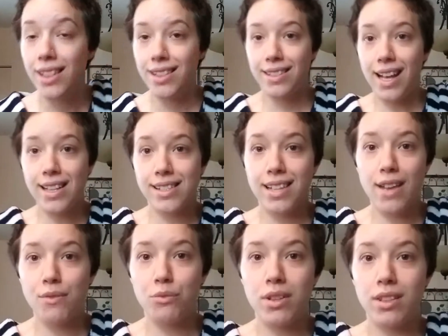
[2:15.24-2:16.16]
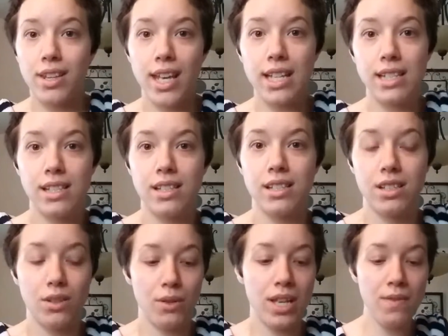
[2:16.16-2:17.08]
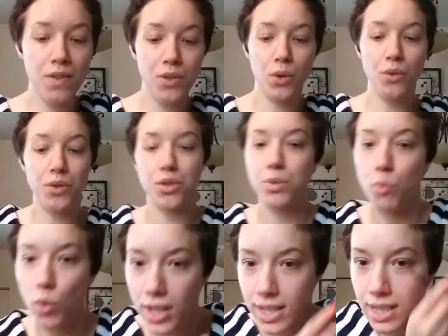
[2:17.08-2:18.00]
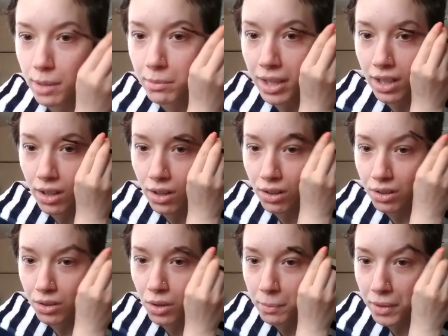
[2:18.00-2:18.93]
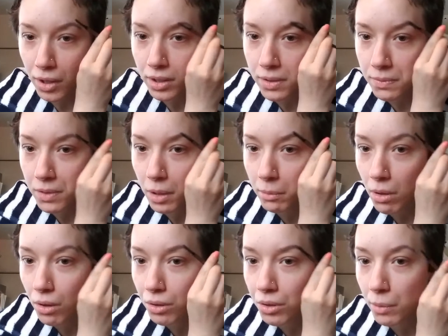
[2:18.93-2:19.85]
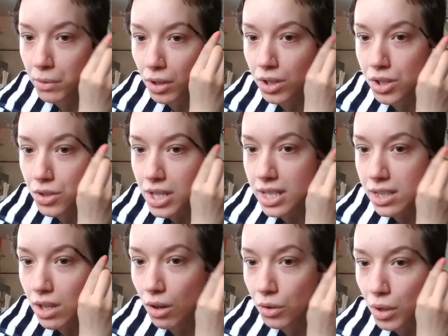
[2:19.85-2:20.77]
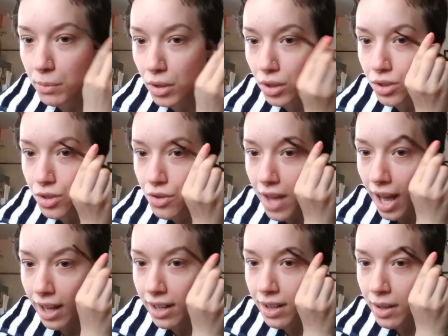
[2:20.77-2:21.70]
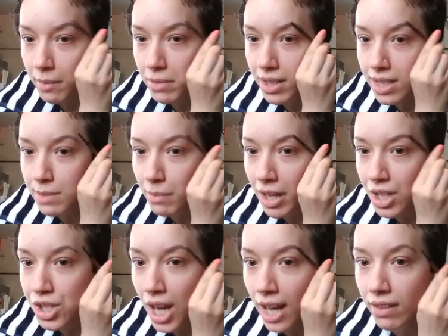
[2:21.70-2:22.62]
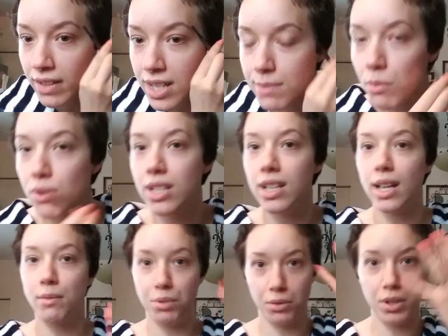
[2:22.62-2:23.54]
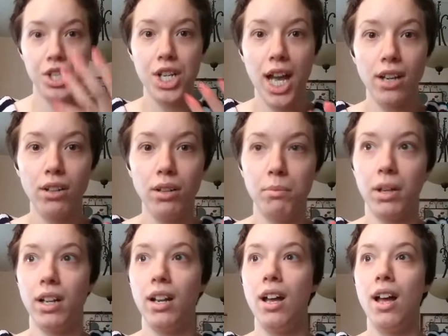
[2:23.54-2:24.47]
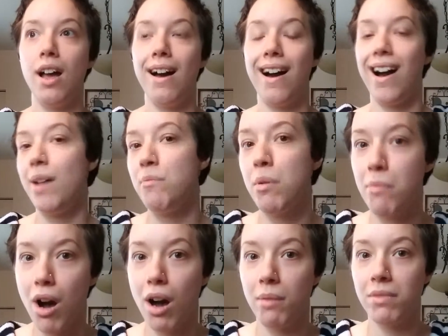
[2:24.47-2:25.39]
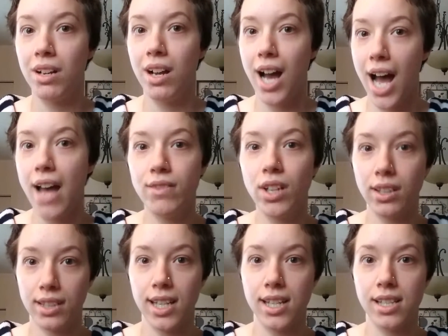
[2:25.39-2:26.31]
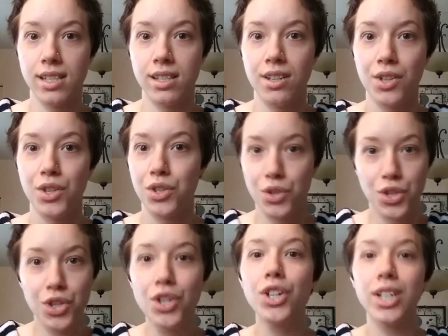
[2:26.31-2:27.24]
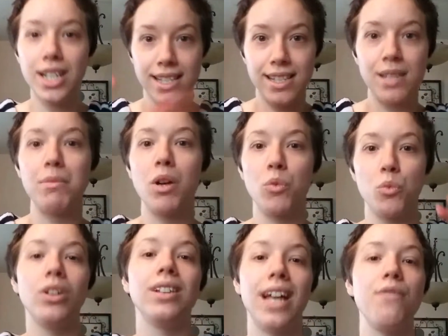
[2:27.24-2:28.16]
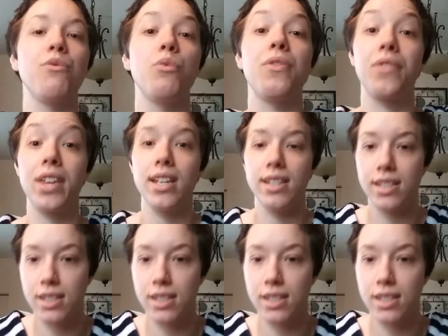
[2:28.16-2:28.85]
That's life with kids. So even though there's mornings that I'm like, oh no, I'm not gonna film, oh no, I'm not gonna do this, oh no, I'm not gonna do that, because my channel is mostly like beauty channel, but I'm a mom, I've got kids, so you're gonna see my real life with kids.